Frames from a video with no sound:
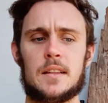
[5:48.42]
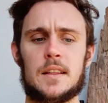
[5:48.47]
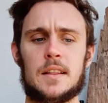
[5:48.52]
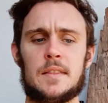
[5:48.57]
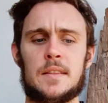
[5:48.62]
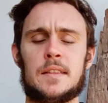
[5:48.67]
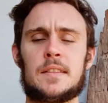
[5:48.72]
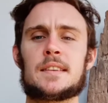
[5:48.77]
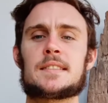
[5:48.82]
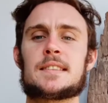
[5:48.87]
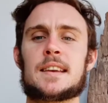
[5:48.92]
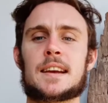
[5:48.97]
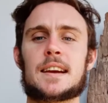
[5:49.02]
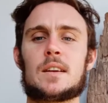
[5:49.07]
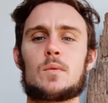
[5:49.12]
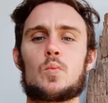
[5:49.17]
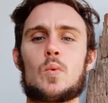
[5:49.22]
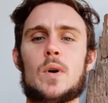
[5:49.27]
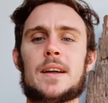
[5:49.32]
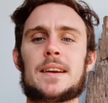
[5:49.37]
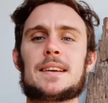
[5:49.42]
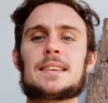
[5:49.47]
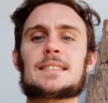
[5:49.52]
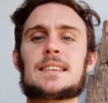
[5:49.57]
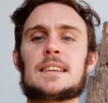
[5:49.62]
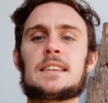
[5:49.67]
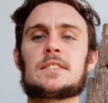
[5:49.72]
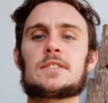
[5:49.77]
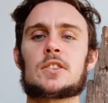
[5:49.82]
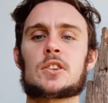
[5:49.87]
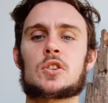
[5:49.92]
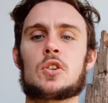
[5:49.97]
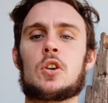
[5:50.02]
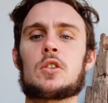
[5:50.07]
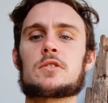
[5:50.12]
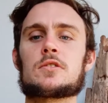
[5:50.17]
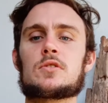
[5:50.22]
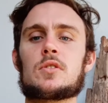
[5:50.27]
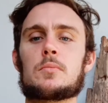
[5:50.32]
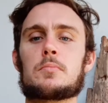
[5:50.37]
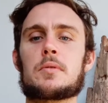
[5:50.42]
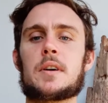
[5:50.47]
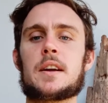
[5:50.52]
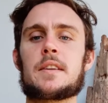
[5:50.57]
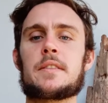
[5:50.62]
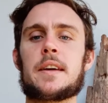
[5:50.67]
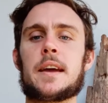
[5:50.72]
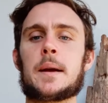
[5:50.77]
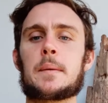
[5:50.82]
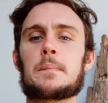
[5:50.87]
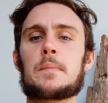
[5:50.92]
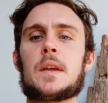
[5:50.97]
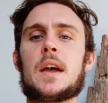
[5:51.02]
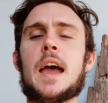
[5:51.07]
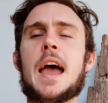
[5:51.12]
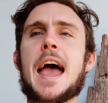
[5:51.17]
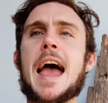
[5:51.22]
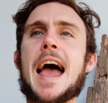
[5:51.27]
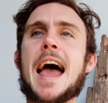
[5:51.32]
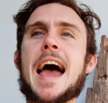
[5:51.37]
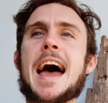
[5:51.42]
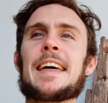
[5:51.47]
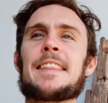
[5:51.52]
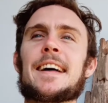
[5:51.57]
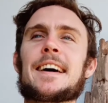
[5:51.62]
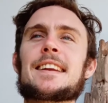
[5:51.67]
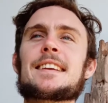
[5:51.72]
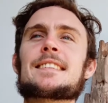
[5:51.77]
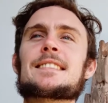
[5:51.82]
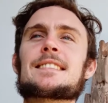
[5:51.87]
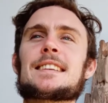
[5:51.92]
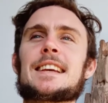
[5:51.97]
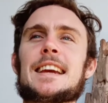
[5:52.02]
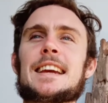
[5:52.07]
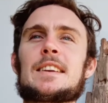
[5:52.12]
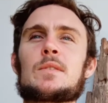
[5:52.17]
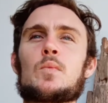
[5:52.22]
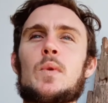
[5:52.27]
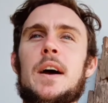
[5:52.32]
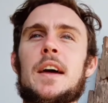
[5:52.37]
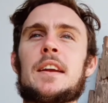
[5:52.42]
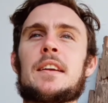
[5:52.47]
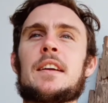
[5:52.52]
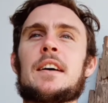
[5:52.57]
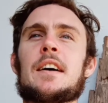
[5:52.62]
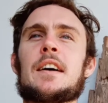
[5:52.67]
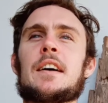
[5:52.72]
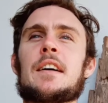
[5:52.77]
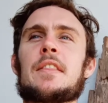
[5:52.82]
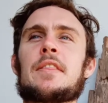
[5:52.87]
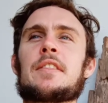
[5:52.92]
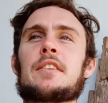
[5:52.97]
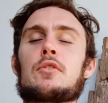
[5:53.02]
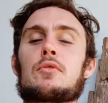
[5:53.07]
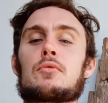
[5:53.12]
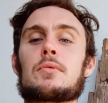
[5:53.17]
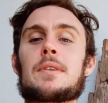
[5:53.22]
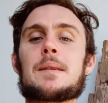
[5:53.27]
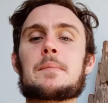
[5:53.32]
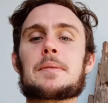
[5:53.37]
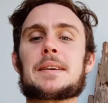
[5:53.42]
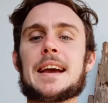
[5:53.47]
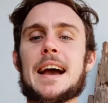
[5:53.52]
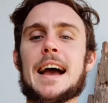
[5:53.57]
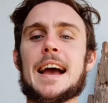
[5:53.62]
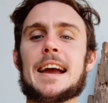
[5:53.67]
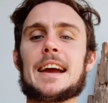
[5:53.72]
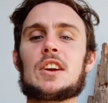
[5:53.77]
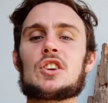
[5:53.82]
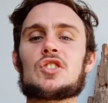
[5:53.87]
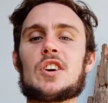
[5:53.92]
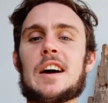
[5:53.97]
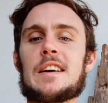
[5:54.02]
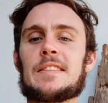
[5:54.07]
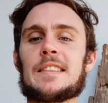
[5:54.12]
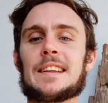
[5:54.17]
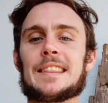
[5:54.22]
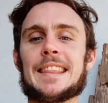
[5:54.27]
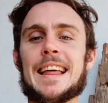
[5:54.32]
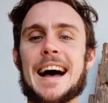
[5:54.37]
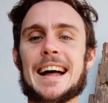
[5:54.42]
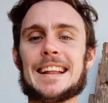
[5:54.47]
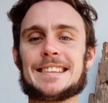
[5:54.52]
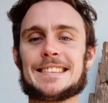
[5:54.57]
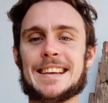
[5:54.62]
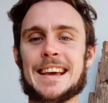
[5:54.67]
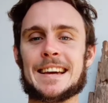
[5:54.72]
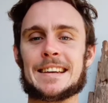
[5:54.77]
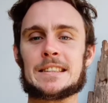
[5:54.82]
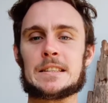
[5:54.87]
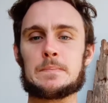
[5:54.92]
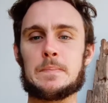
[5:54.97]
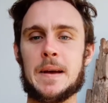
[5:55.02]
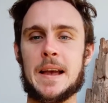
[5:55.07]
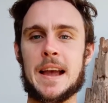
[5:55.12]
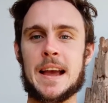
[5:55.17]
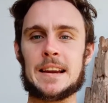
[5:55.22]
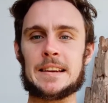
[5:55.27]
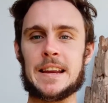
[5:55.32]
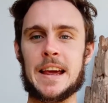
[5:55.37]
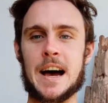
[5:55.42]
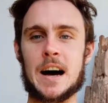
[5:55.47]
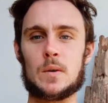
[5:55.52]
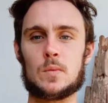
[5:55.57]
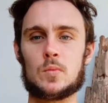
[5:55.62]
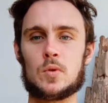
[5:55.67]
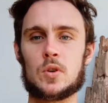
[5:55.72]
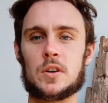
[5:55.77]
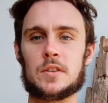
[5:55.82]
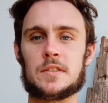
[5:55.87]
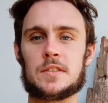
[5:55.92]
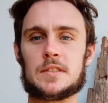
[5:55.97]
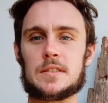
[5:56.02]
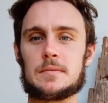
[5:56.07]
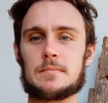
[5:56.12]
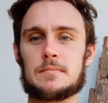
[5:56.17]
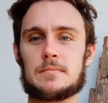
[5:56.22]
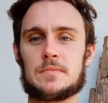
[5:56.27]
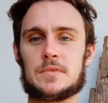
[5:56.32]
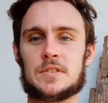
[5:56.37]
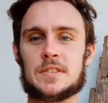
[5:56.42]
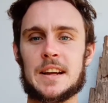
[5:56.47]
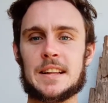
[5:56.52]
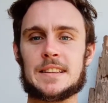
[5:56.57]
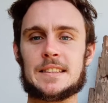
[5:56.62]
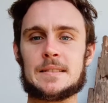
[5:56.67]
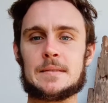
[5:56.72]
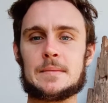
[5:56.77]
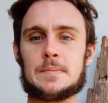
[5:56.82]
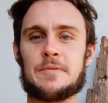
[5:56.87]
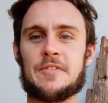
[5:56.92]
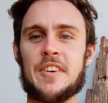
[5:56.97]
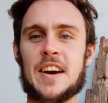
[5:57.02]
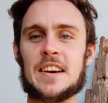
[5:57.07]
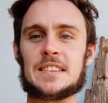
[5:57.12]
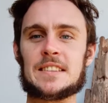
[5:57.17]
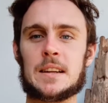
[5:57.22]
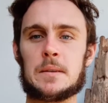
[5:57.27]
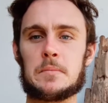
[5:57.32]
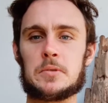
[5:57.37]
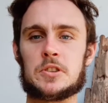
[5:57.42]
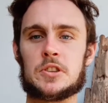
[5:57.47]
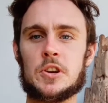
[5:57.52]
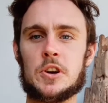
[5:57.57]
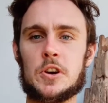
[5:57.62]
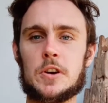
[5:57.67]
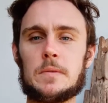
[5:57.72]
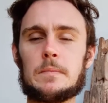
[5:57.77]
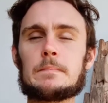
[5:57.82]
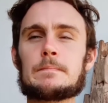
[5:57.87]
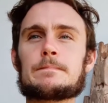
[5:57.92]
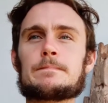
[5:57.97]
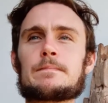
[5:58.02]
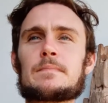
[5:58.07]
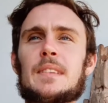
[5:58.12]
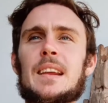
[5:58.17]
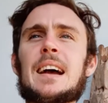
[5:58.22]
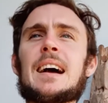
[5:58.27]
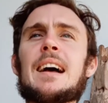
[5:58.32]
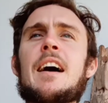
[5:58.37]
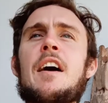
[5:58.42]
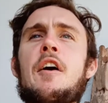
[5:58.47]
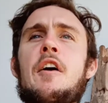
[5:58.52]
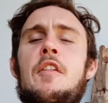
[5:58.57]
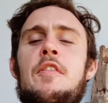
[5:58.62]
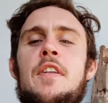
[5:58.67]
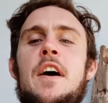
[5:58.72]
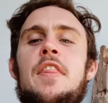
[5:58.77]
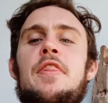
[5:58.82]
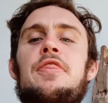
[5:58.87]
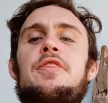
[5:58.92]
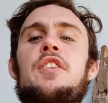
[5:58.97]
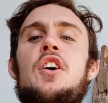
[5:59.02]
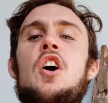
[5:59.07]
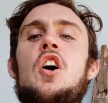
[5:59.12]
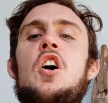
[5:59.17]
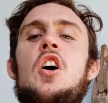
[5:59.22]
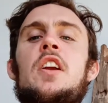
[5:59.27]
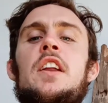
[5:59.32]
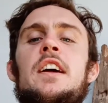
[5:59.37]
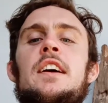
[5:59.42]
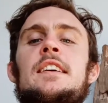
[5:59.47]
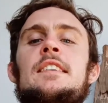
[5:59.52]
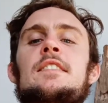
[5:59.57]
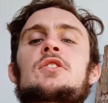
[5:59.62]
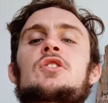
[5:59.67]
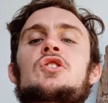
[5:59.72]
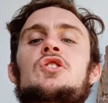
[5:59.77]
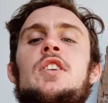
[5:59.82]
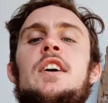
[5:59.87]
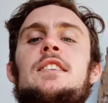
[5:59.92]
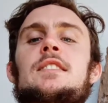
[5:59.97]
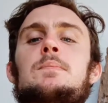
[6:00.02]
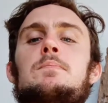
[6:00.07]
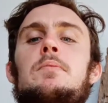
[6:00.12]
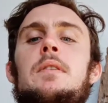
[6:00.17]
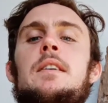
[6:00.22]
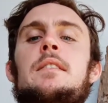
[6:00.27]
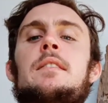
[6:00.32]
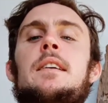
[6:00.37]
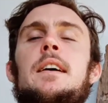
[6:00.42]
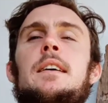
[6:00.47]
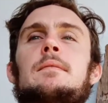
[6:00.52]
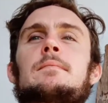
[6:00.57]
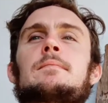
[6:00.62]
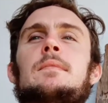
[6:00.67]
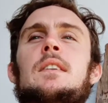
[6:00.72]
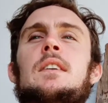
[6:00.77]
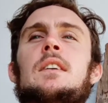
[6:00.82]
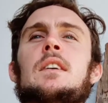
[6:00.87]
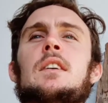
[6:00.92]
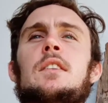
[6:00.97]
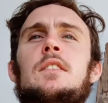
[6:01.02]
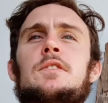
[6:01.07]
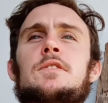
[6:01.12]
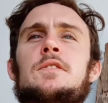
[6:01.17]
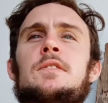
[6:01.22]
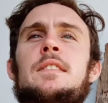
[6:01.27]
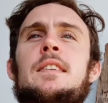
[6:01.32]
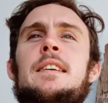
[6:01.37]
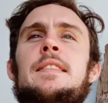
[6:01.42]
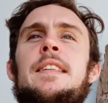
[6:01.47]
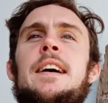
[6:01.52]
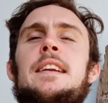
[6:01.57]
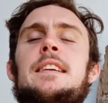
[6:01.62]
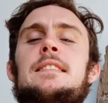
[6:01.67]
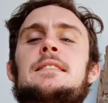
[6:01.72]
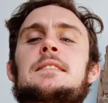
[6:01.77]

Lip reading: Then the second one is intercostal breathing. And that is seen when the rib cage and the lats expand outwards. So that's phase number 2. Then third is chest breathing. So that is